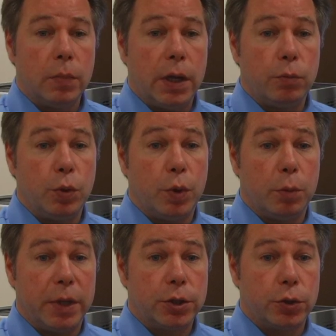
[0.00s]
and we want to
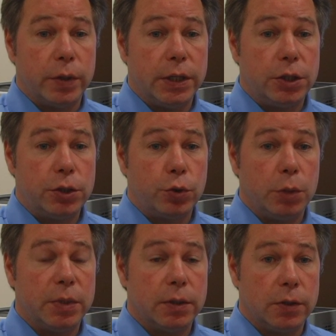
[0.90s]
make sure each
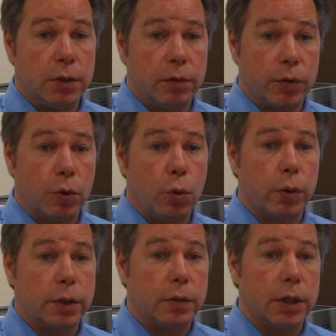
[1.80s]
treatment is delivered
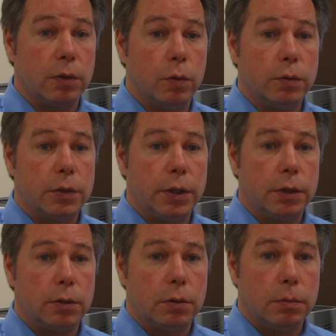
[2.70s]
according to that gold
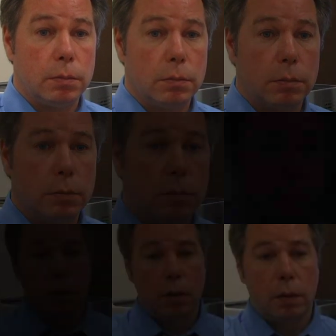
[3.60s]
standard.
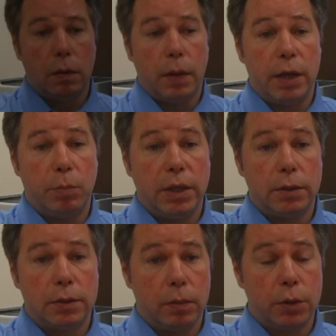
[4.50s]
That
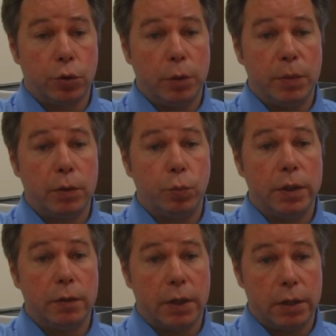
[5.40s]
means the treatment that we
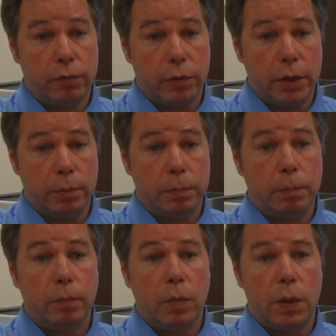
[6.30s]
design for them
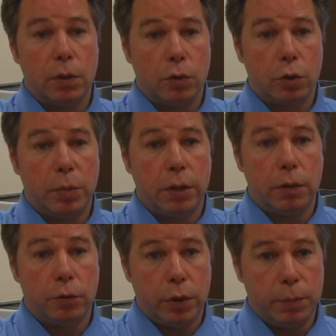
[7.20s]
is going to be the
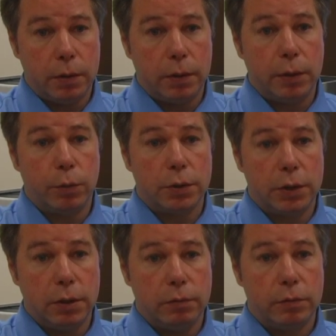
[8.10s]
treatment that they
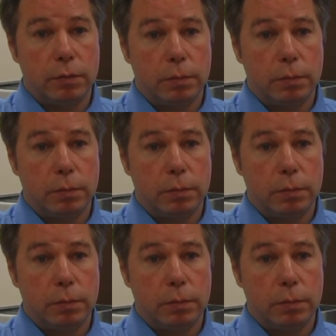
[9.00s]
receive.